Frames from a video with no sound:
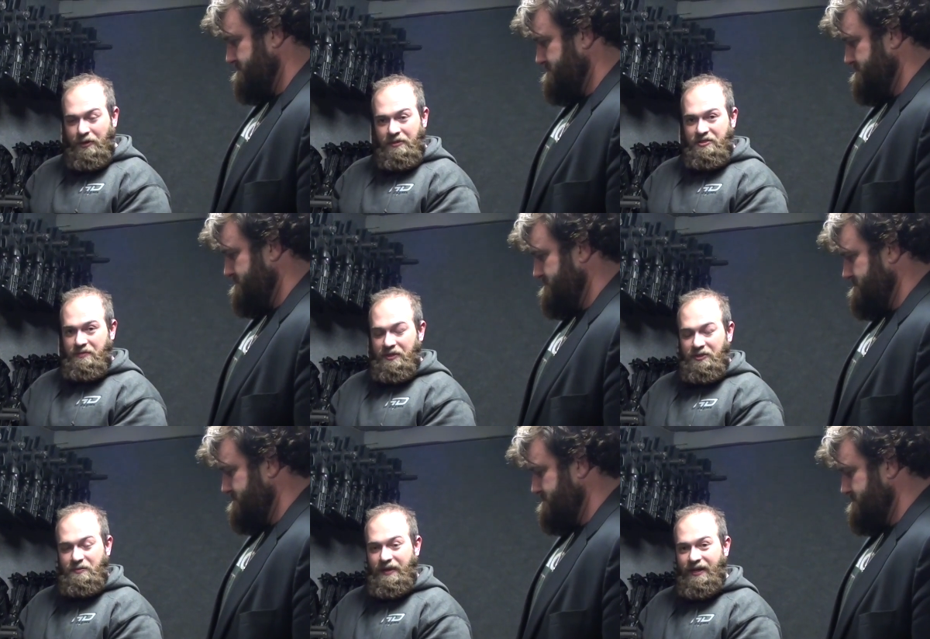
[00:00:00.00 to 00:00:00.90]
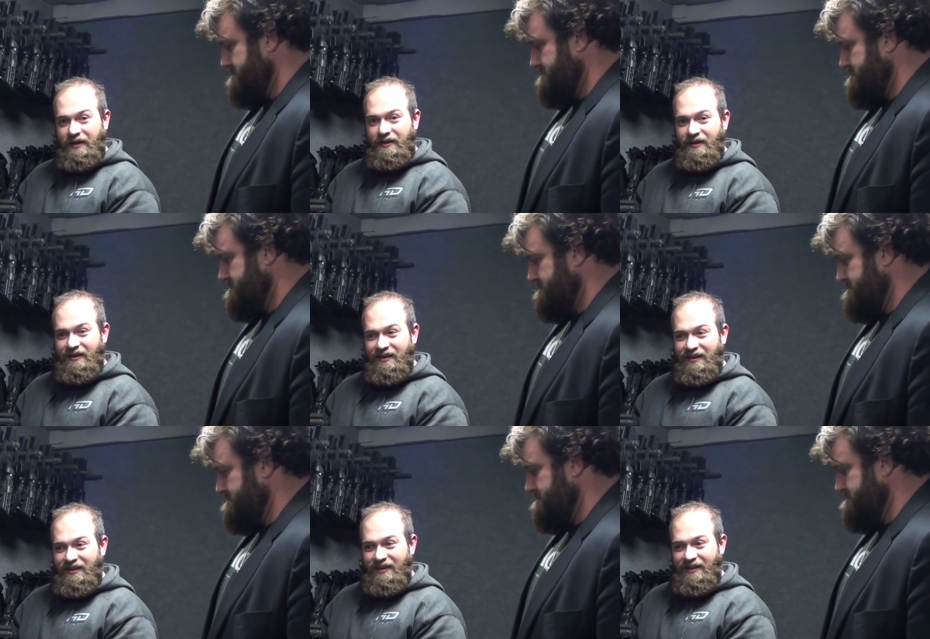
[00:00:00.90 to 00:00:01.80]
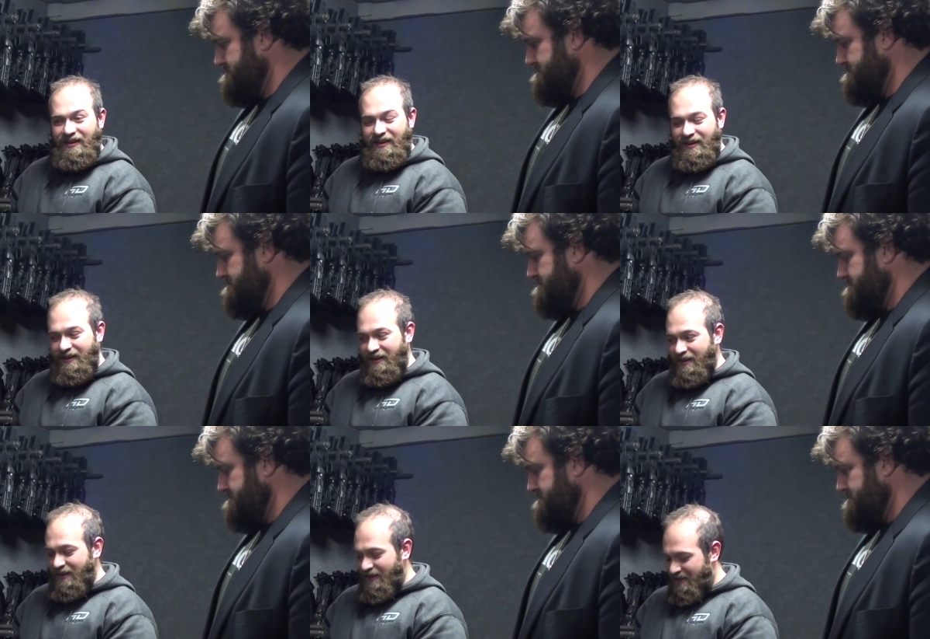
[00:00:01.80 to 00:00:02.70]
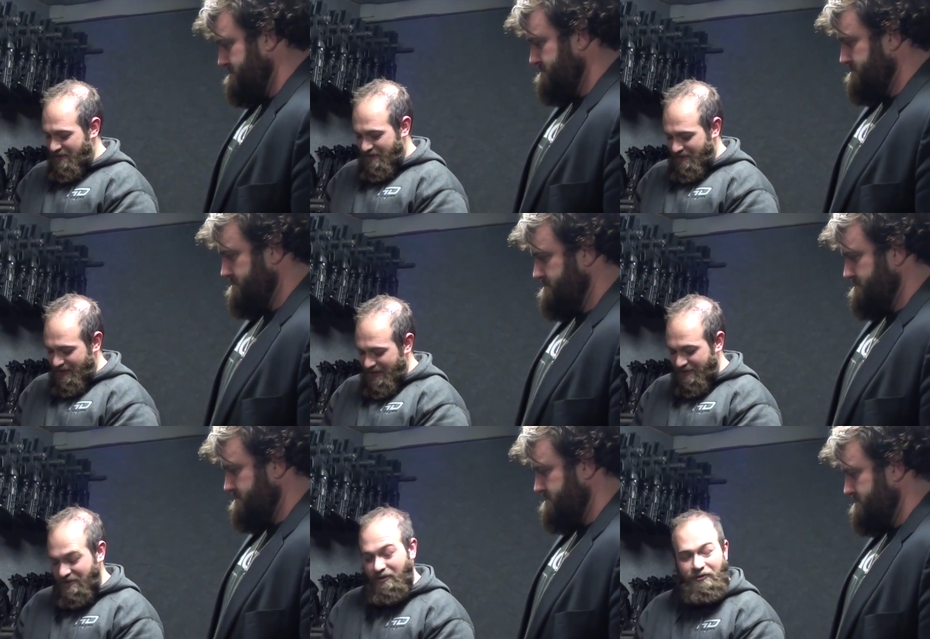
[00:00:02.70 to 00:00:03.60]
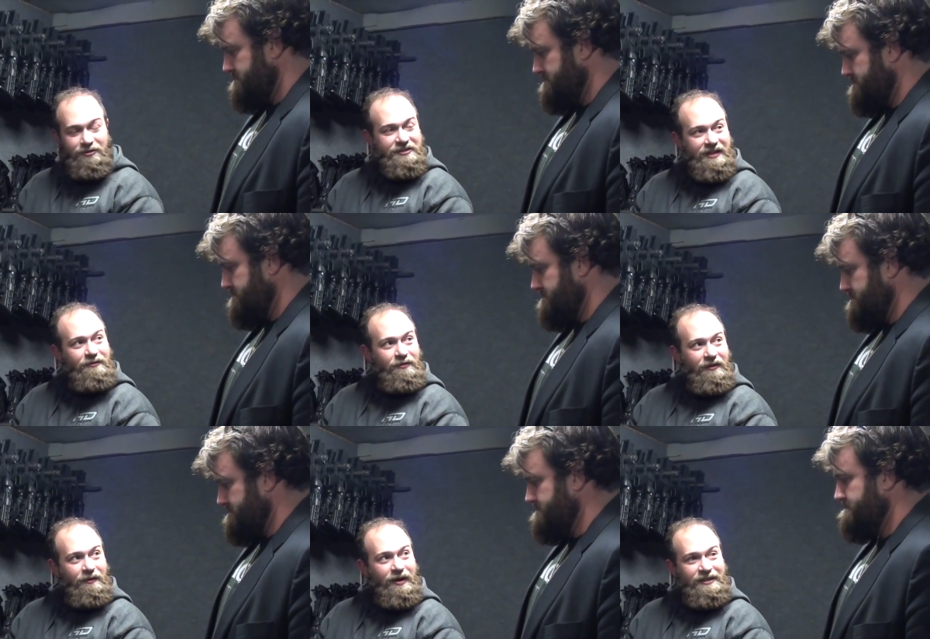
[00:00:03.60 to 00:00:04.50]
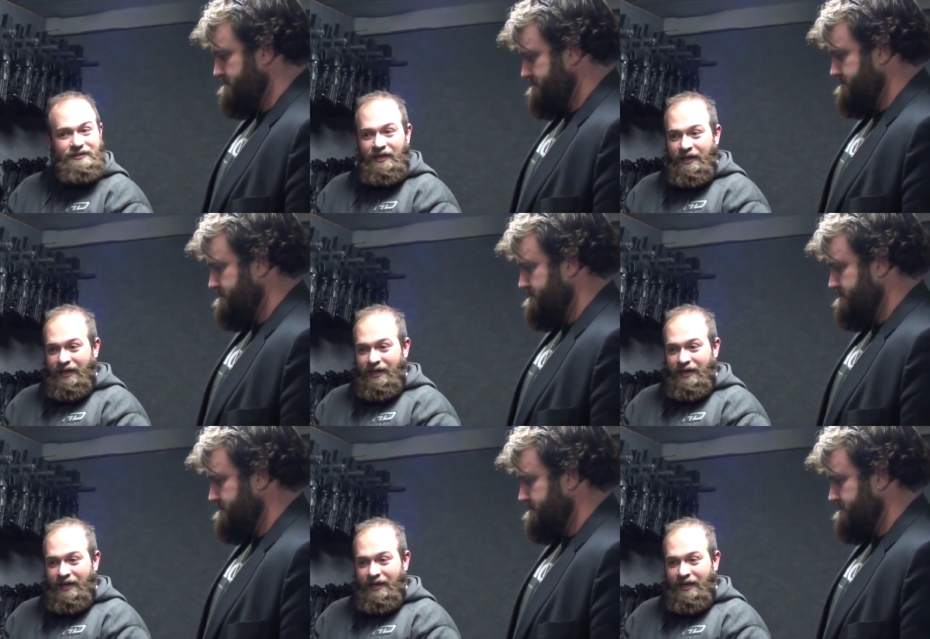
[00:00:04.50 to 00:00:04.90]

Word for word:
Speaker 1: pretty much mil spec. Uh, internals and everything wise,